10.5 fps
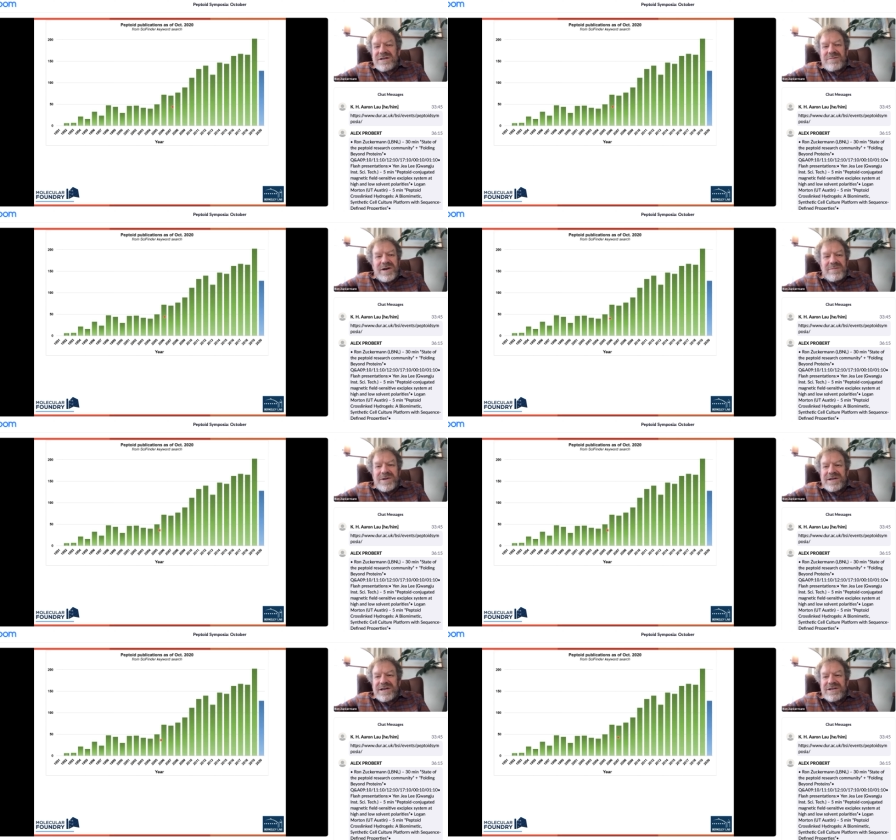the
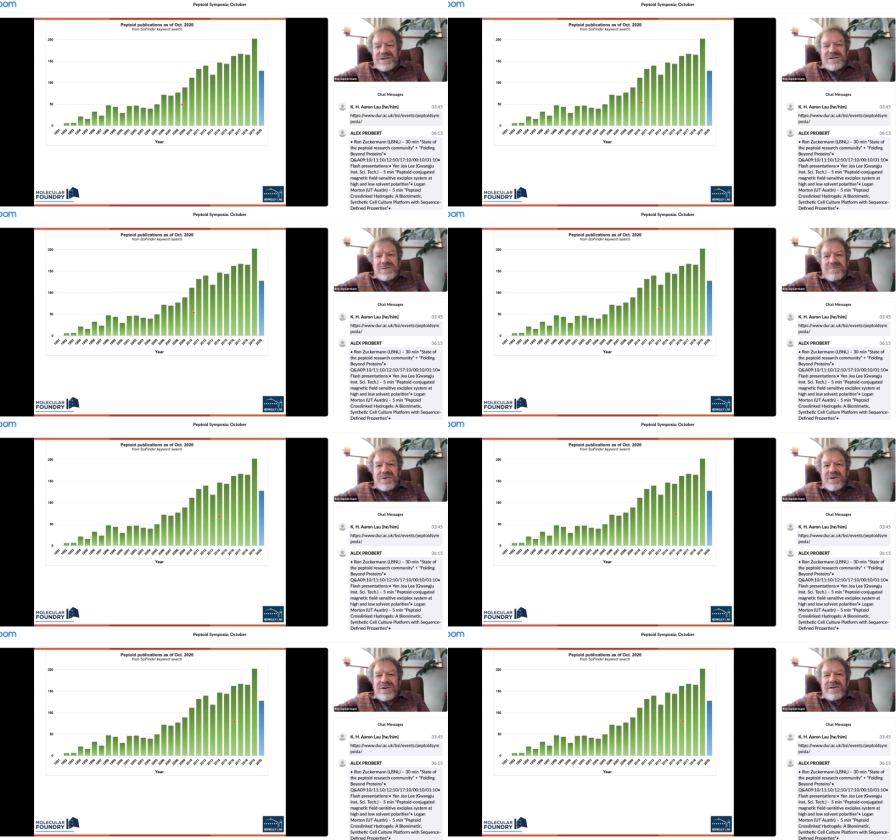publications
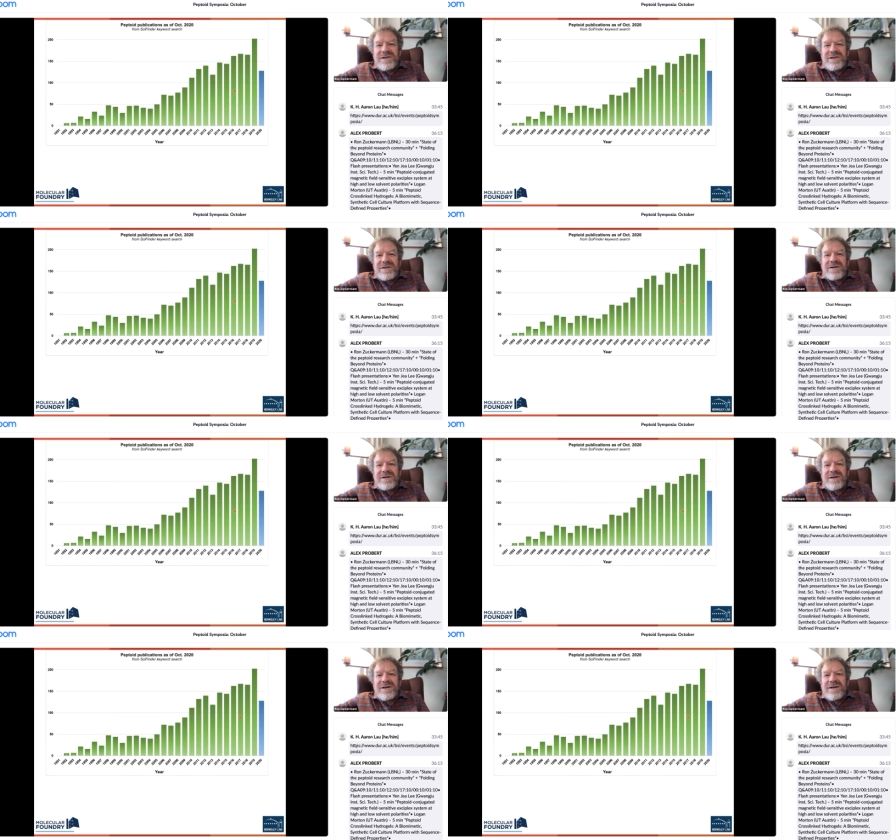per
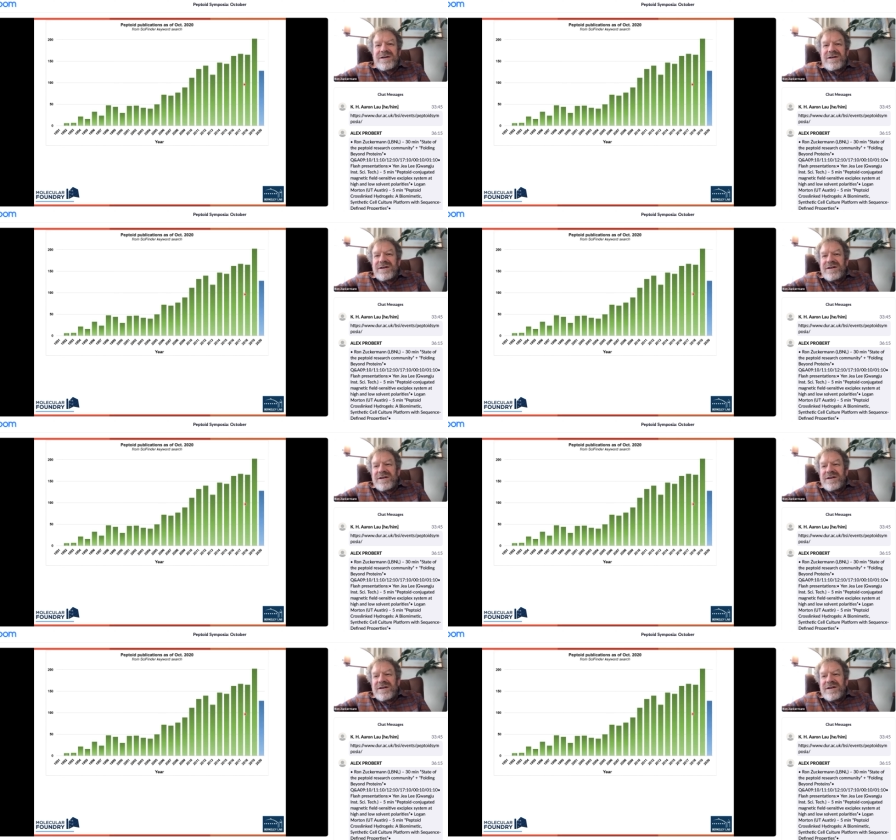year
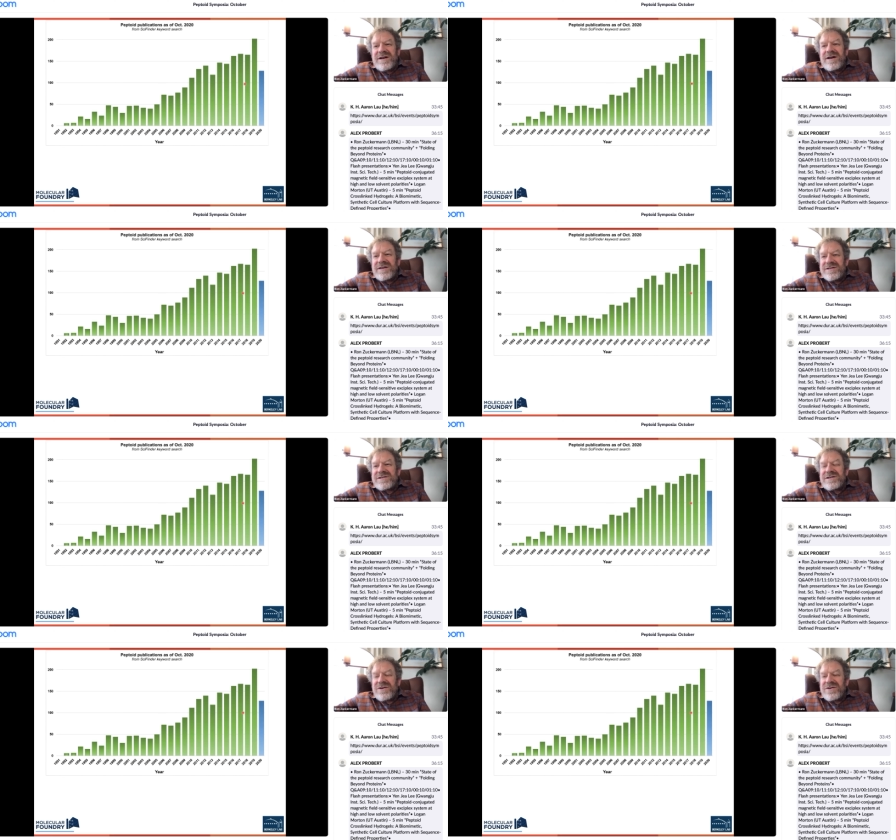uh,
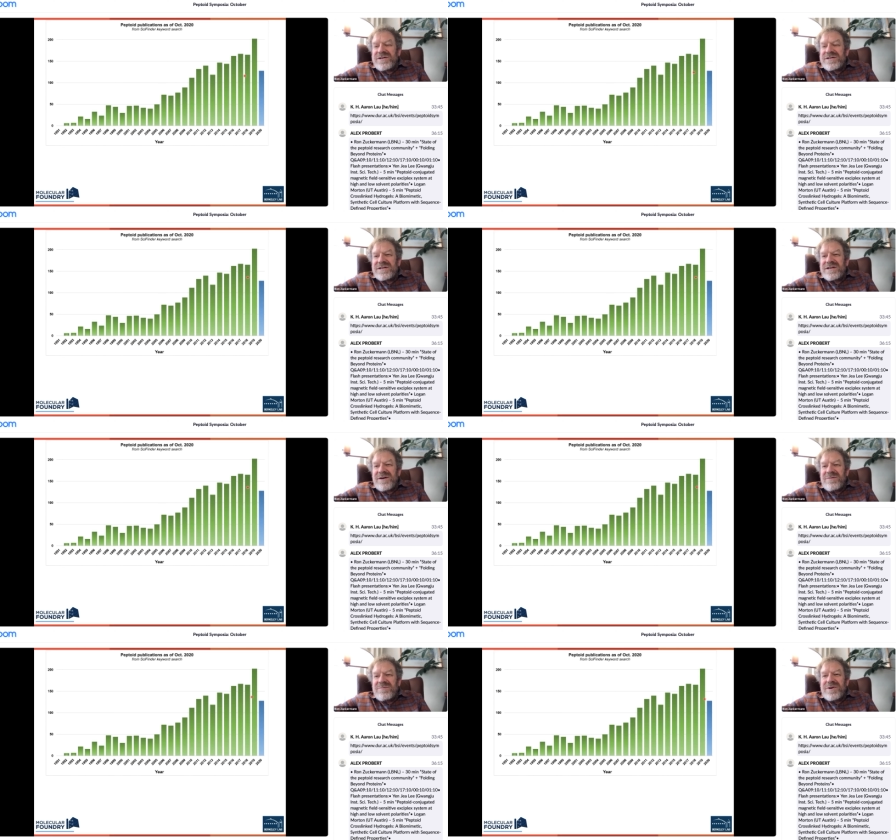is increasing
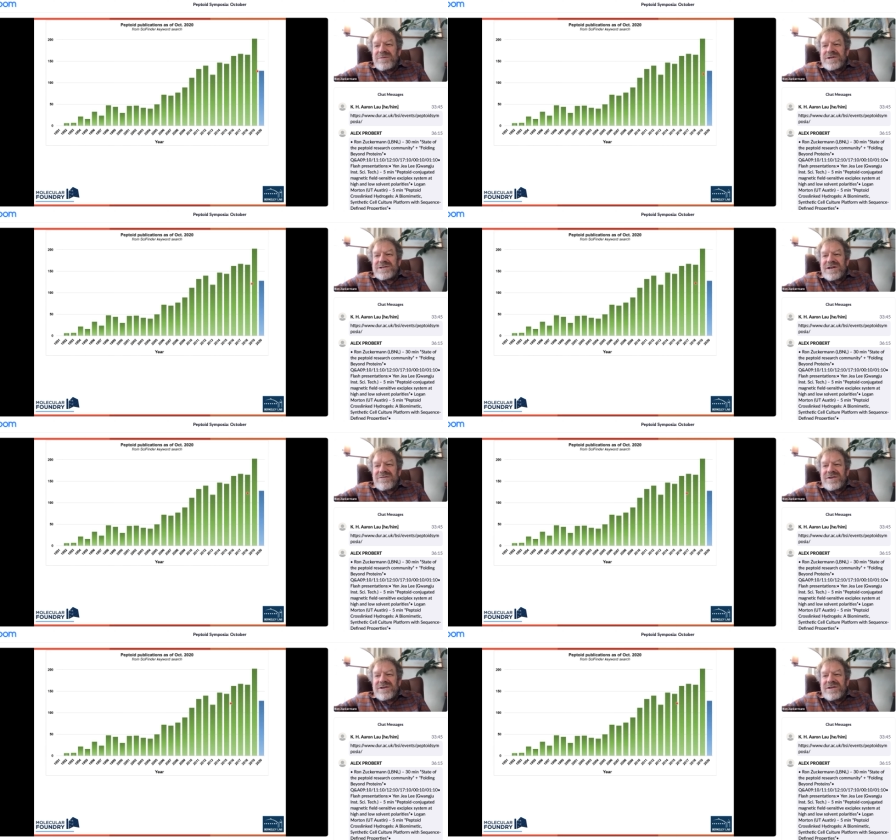pretty much
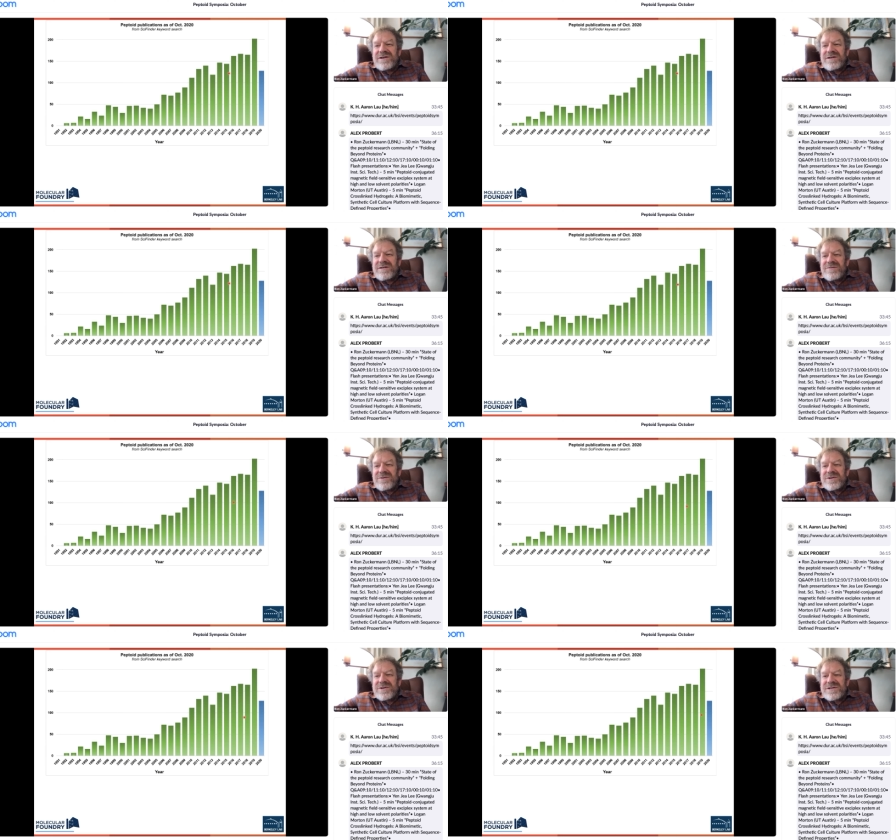every year.
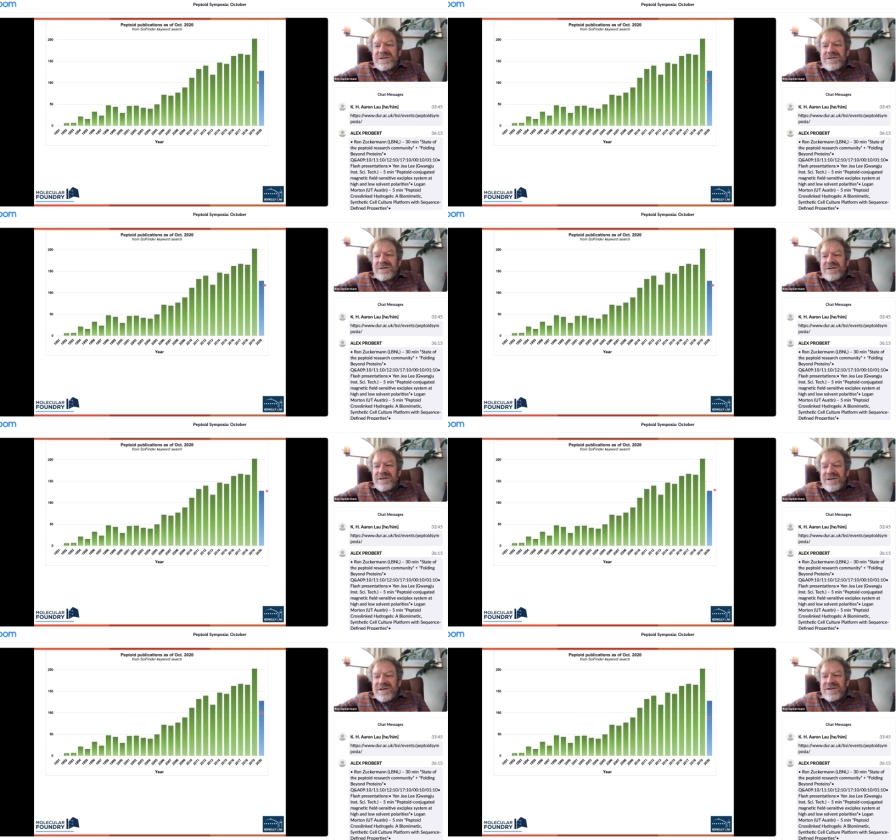We're
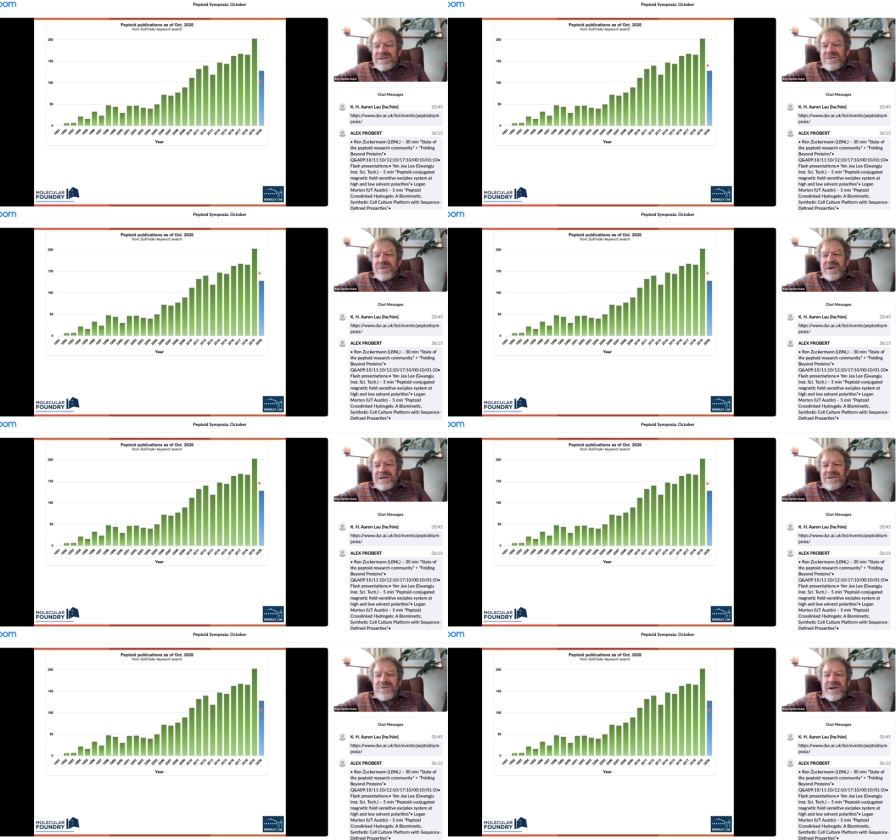still in
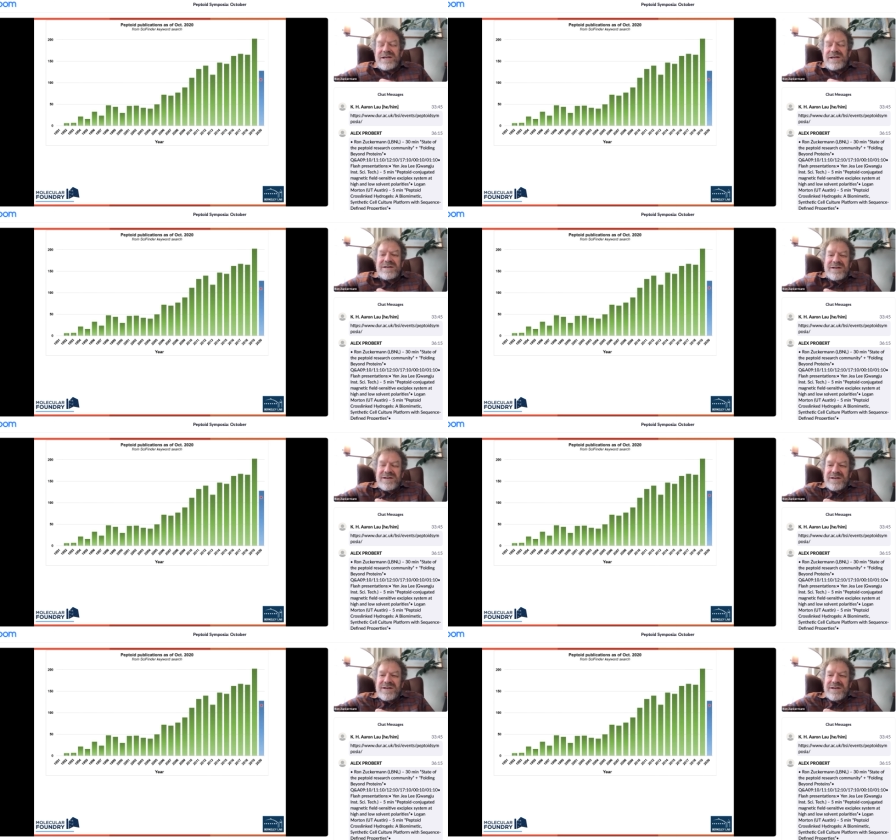2020.